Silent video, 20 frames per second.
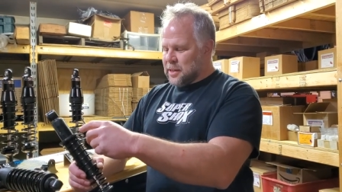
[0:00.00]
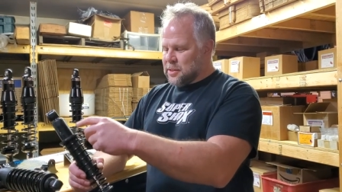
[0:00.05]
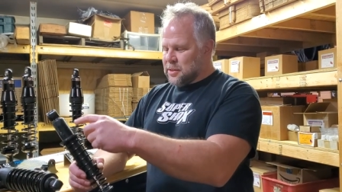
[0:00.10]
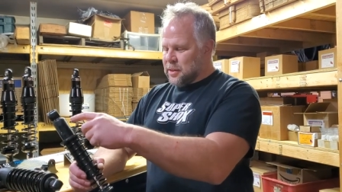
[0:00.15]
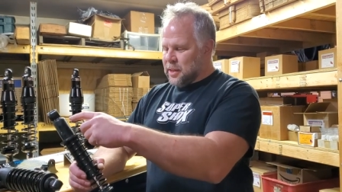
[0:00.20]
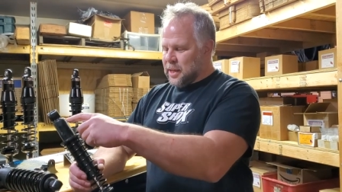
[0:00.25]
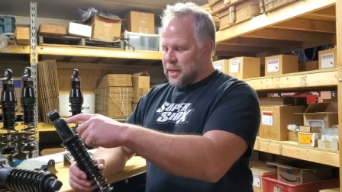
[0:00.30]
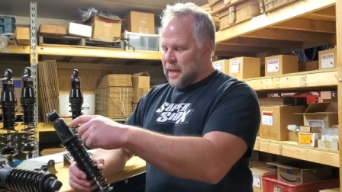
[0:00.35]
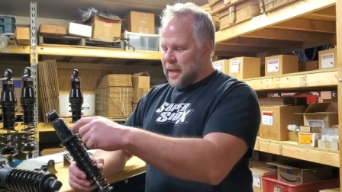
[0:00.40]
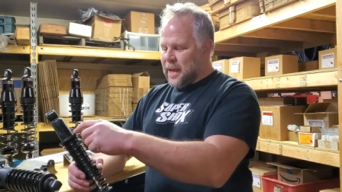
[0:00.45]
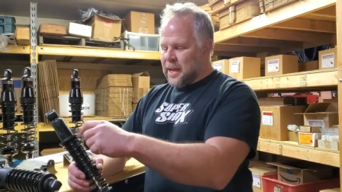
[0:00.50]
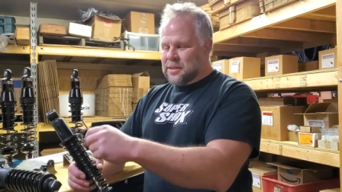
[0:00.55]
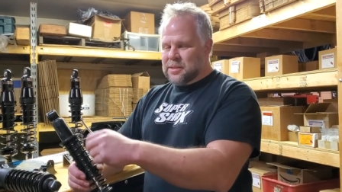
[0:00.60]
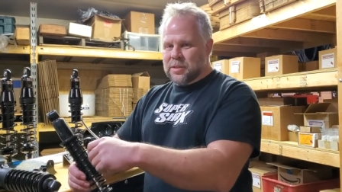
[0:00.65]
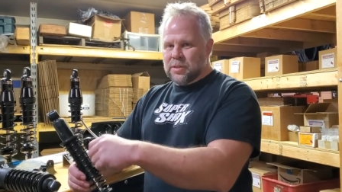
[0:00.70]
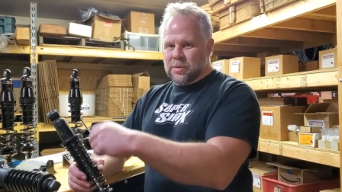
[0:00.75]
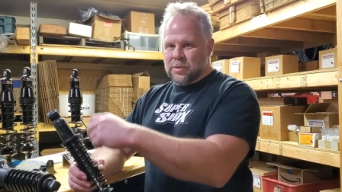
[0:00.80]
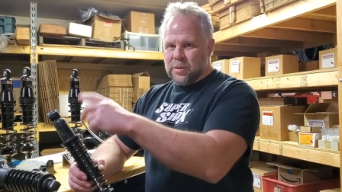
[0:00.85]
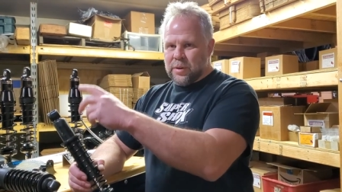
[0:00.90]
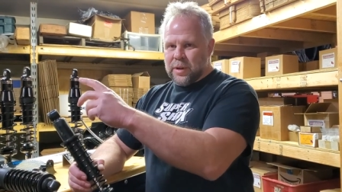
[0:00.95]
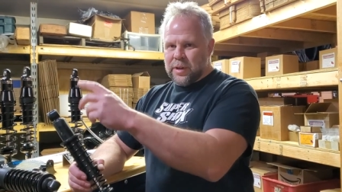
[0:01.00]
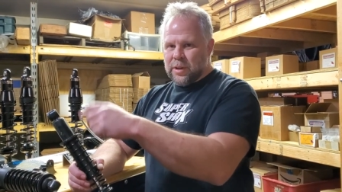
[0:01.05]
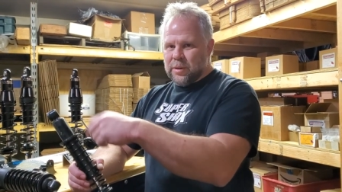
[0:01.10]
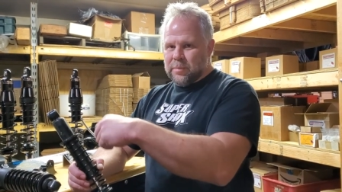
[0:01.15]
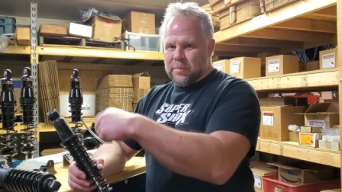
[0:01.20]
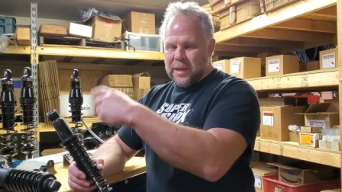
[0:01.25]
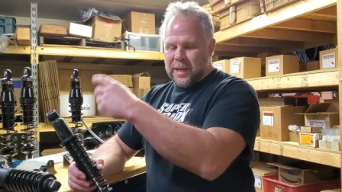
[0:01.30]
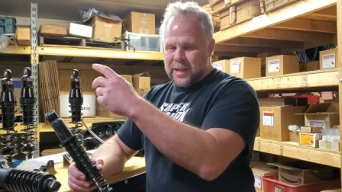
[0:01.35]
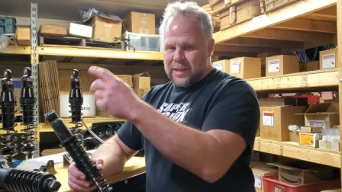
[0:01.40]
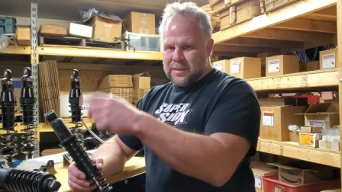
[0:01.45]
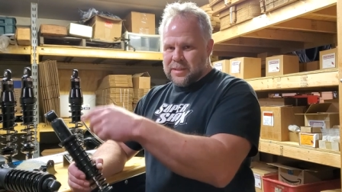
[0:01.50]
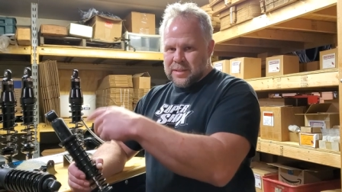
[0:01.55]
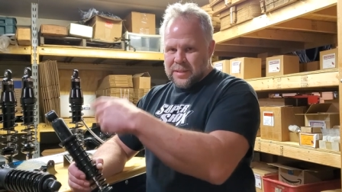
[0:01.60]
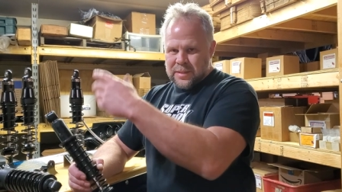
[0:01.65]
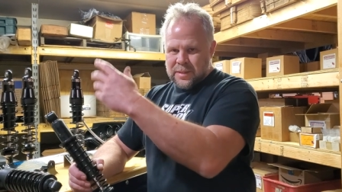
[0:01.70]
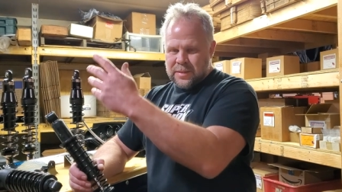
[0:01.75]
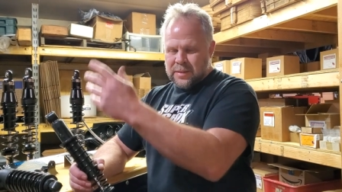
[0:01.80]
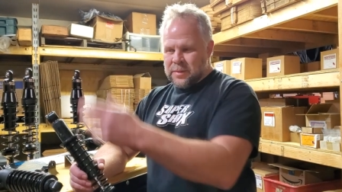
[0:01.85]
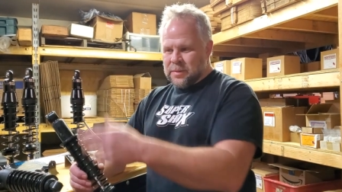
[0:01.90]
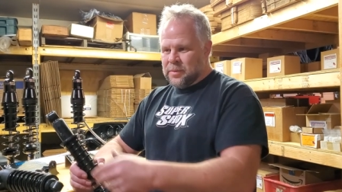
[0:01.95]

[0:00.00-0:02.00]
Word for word: So the gas and oil mix.